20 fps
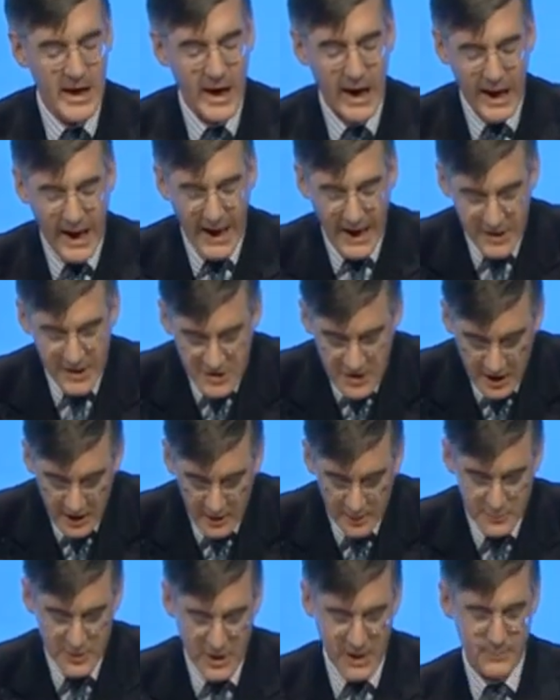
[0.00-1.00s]
He
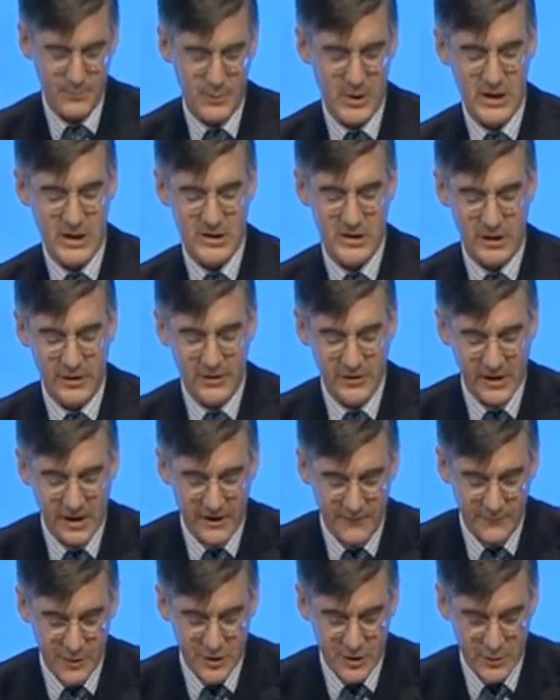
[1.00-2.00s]
has helped MPs
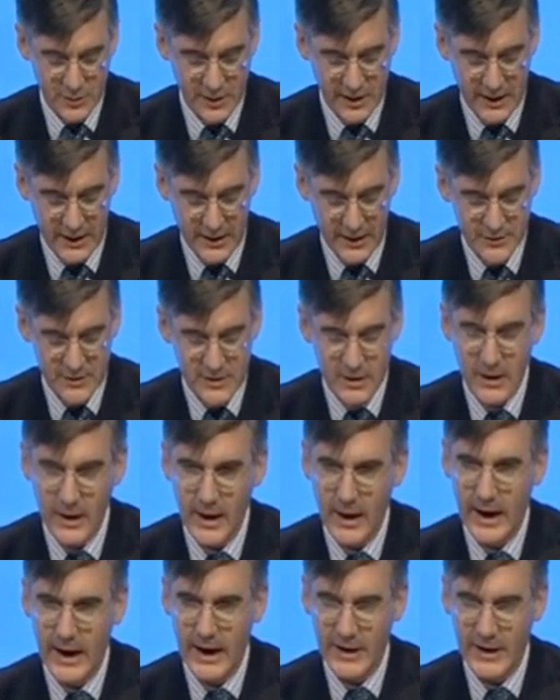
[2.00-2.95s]
hold the government to account